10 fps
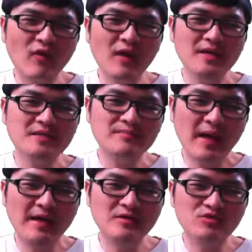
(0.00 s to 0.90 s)

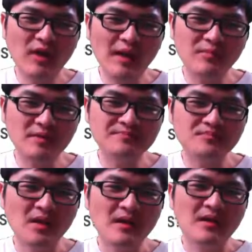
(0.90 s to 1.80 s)
Avoid spam
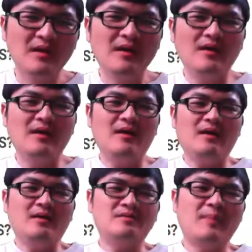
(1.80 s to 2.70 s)
trap.
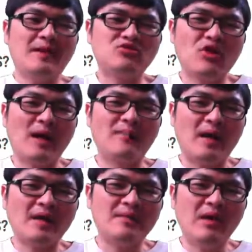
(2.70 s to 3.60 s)
Spam
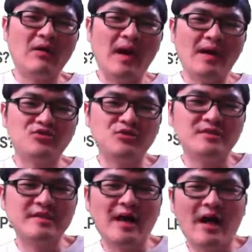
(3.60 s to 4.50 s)
trap are email
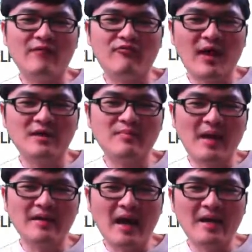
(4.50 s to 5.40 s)
addresses that are
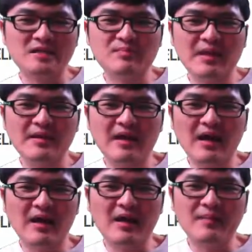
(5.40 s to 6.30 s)
flagged by the
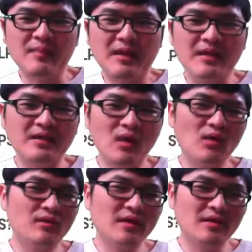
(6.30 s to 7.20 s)
ISP that are
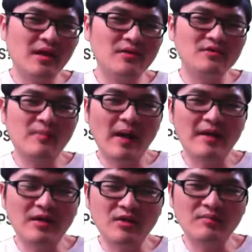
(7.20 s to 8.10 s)
being no longer
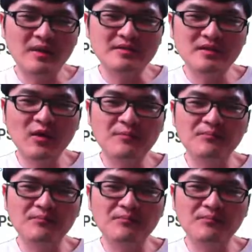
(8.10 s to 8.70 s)
used by the human.